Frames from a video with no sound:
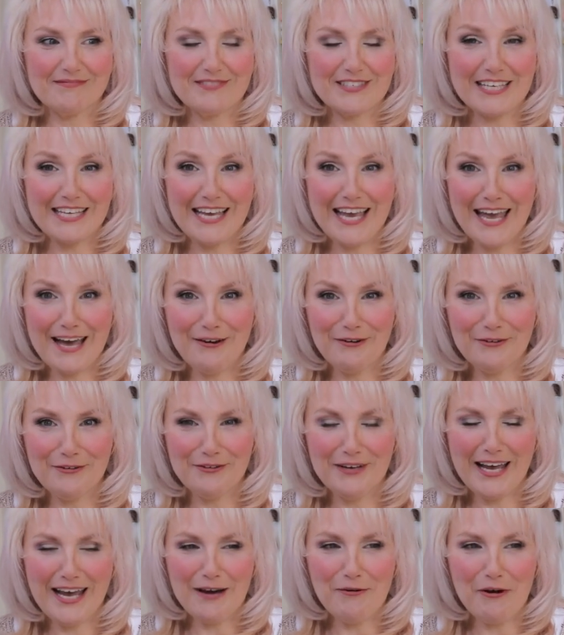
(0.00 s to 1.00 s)
see how
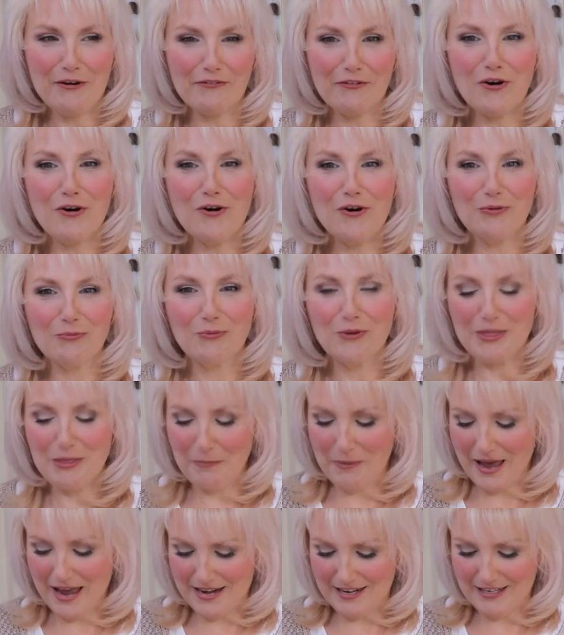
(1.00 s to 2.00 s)
I've gone with the
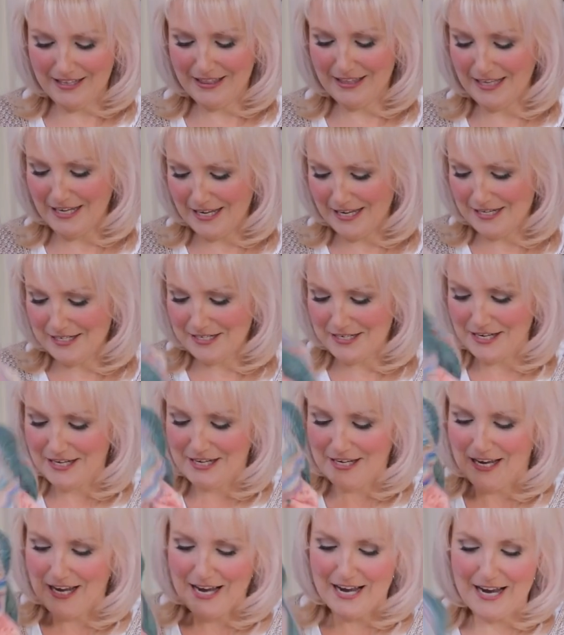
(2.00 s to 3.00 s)
pattern in the end.
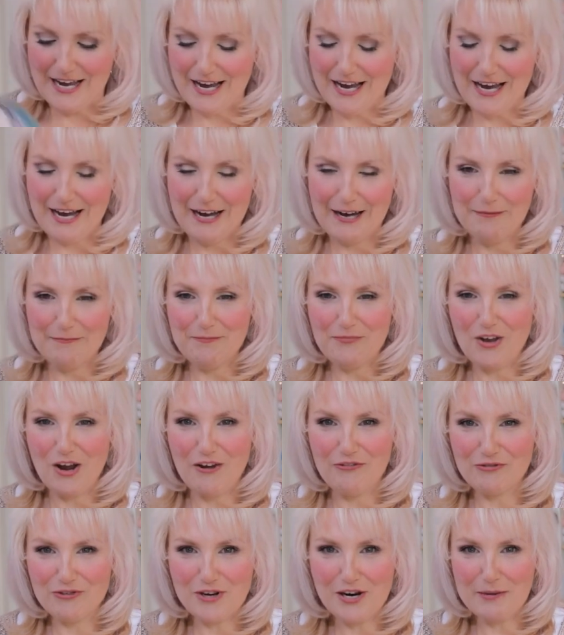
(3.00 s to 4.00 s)

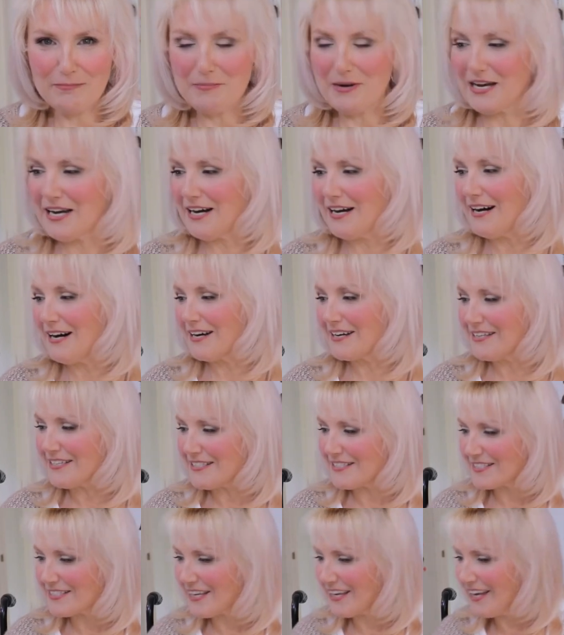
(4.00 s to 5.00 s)
I've tried my
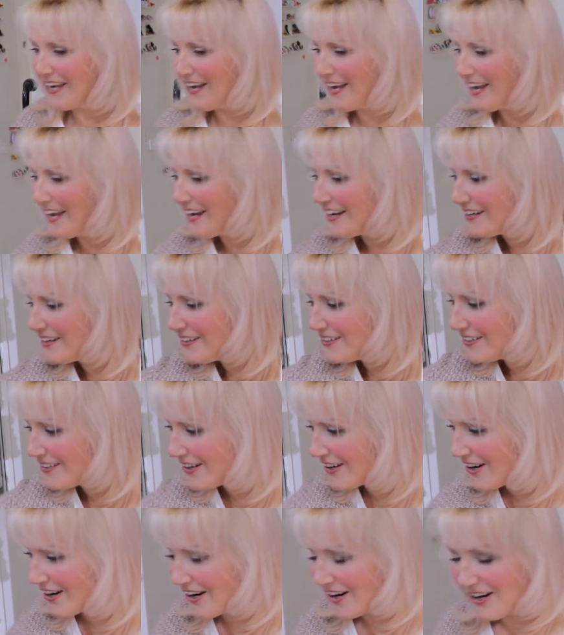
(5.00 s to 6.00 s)
hardest, and
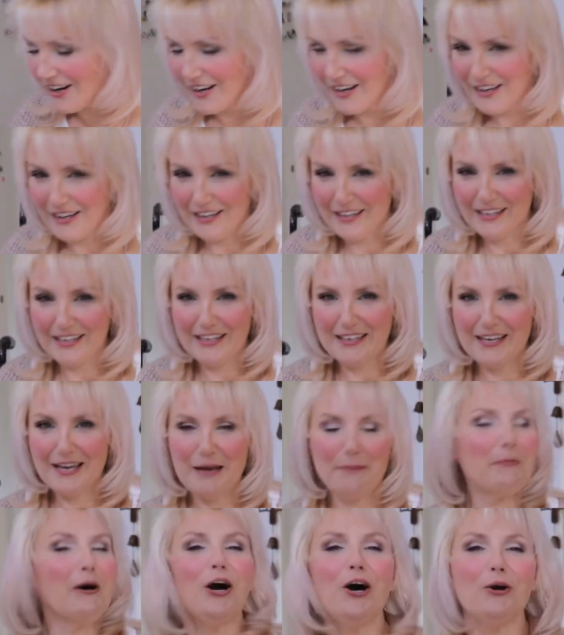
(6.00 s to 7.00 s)
I
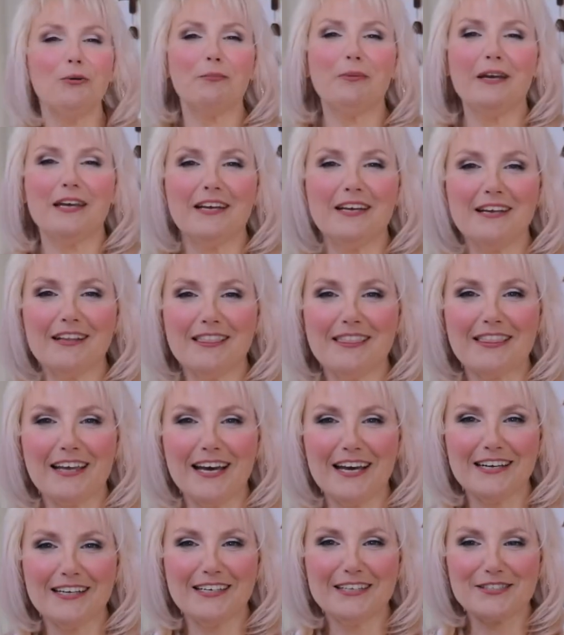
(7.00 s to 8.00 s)
am hoping
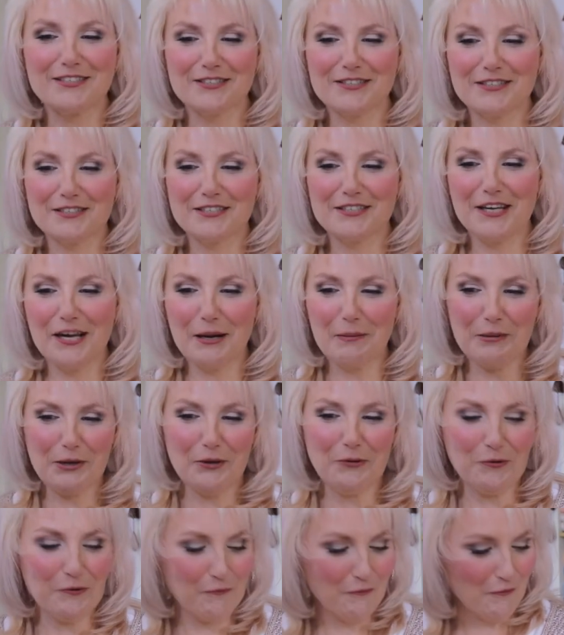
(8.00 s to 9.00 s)
that it's going to be
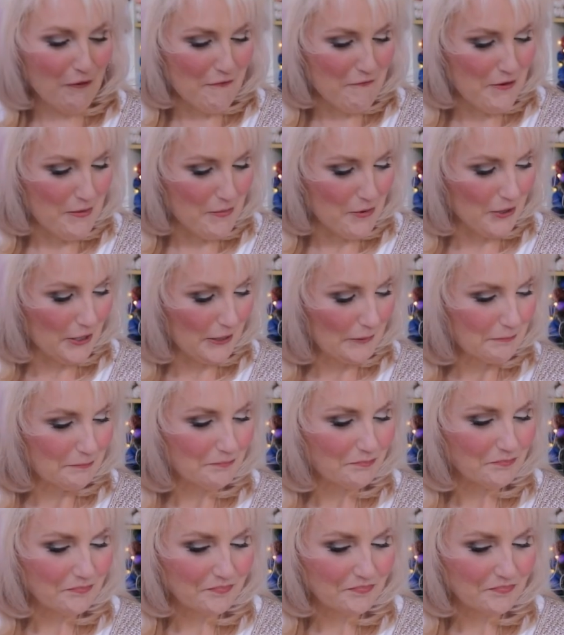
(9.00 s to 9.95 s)
good for everybody.